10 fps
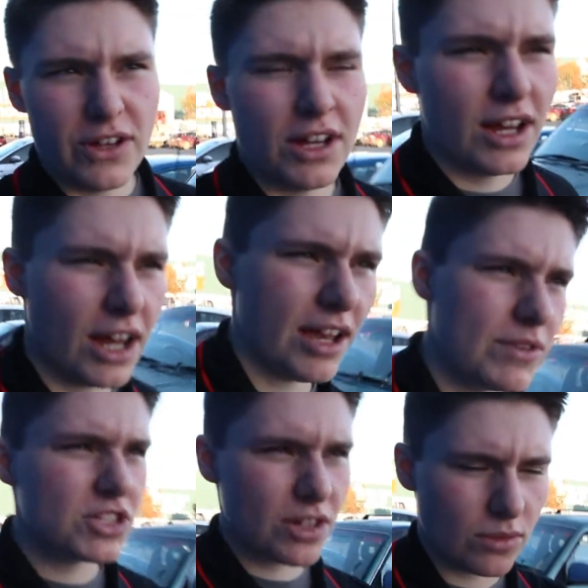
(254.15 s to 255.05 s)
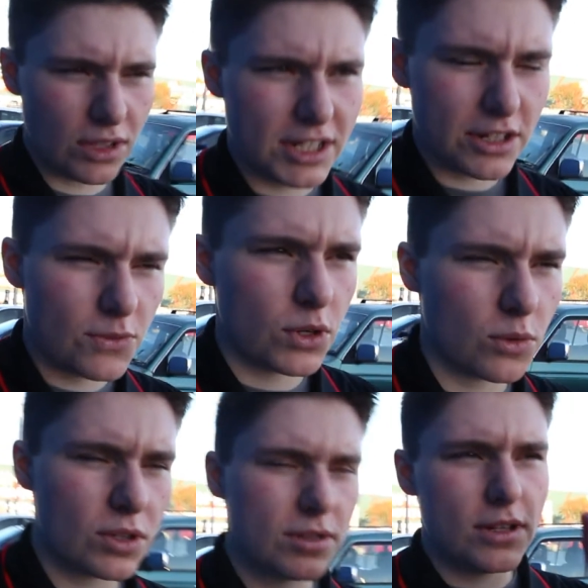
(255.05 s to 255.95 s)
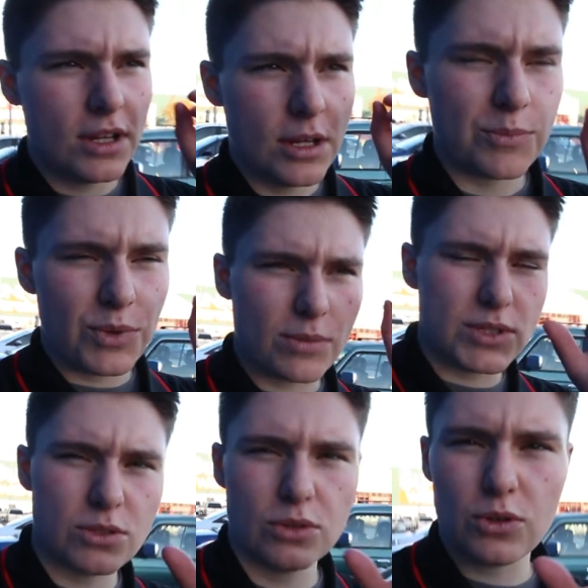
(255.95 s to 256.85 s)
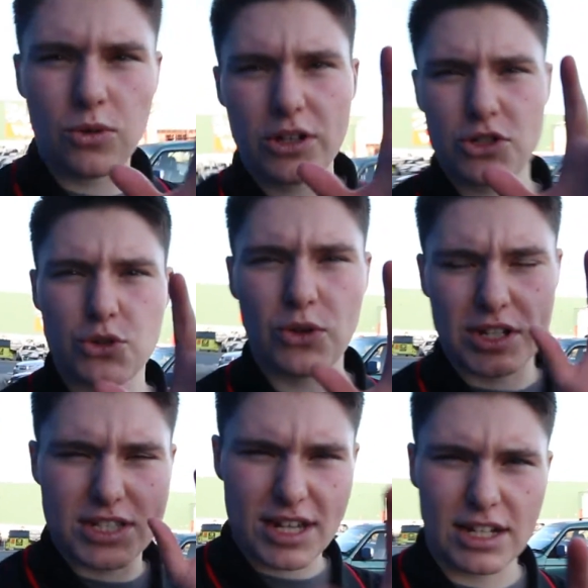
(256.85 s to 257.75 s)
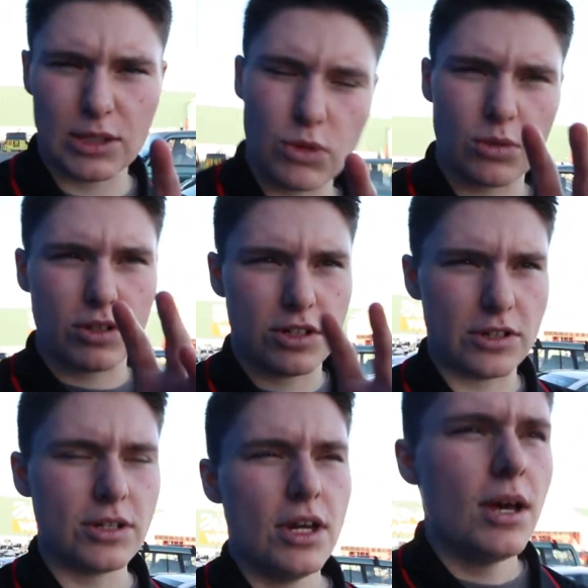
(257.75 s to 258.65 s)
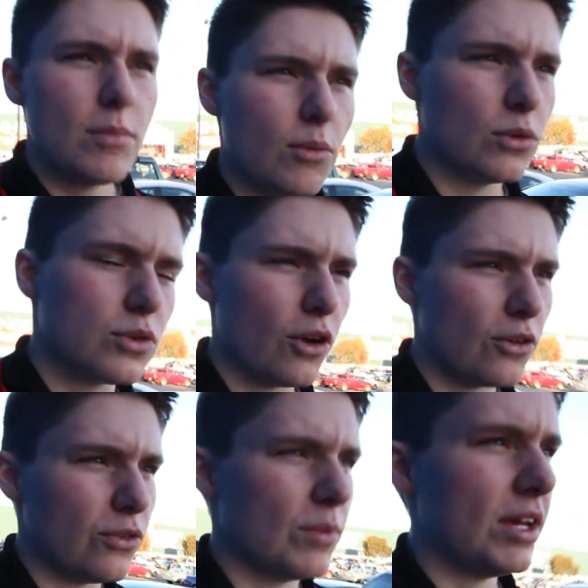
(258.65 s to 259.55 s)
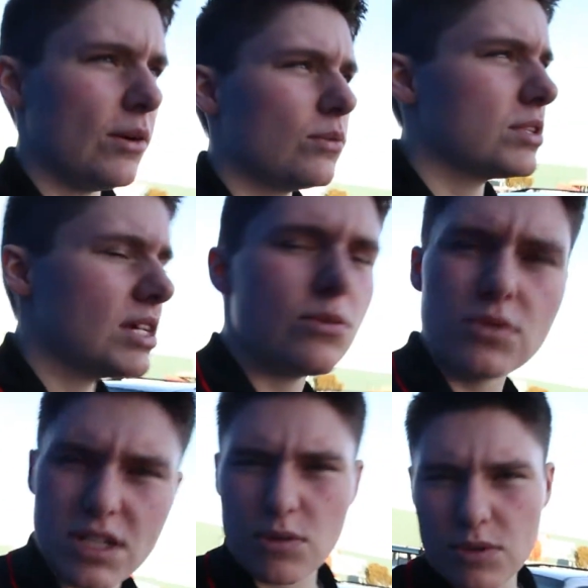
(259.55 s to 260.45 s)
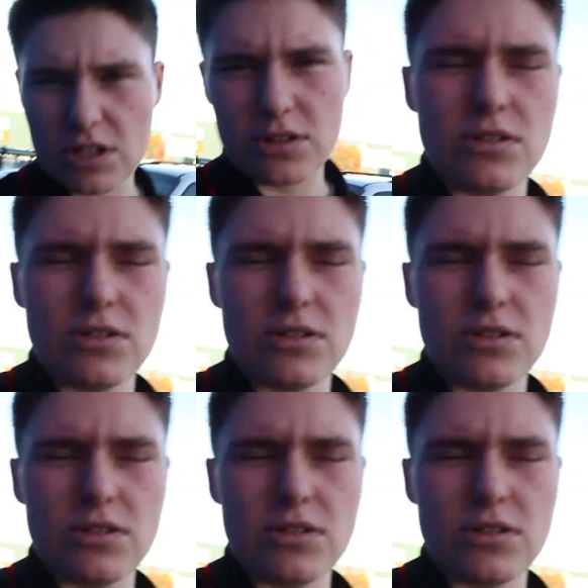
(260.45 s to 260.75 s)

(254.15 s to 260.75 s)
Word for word: I have a general idea of what I want, but I'm still not quite sure exactly what I want to do. But we'll go from there, and we'll see what we do.